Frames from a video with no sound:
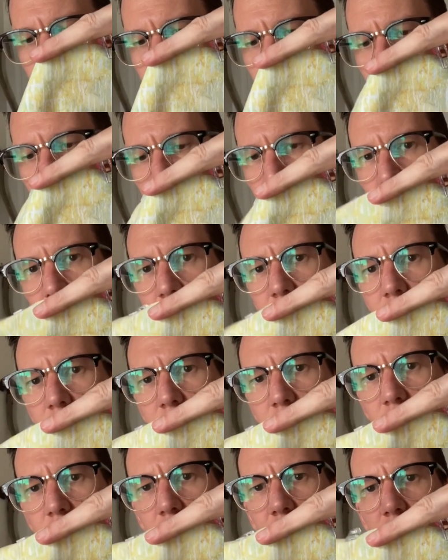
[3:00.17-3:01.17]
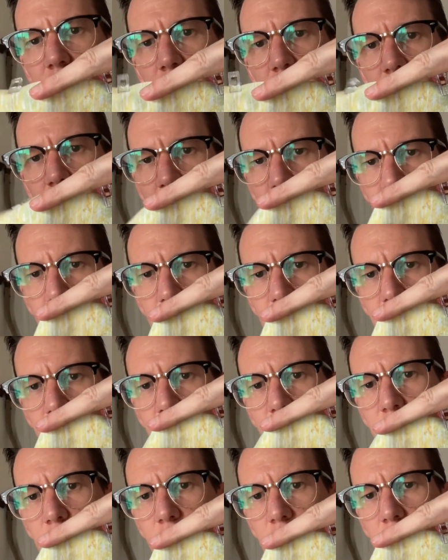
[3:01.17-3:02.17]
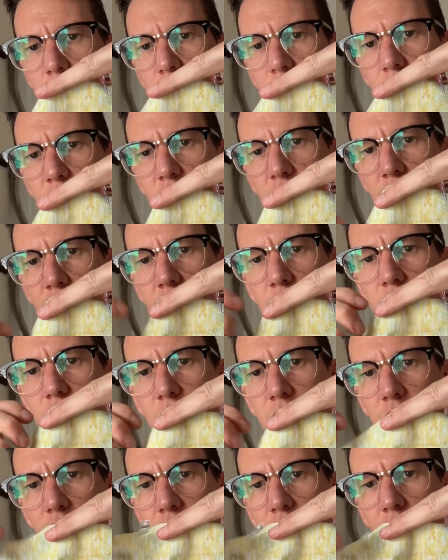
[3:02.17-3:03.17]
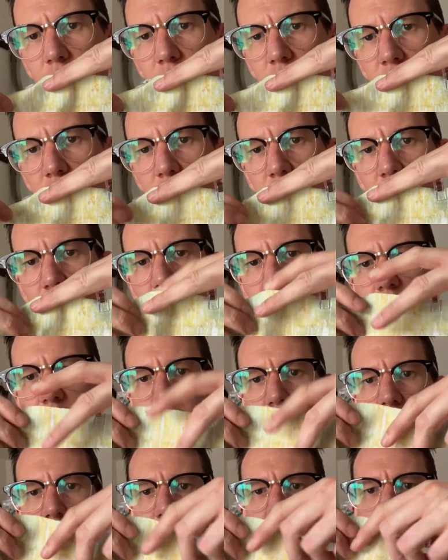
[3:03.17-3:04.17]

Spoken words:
sides from here up to here,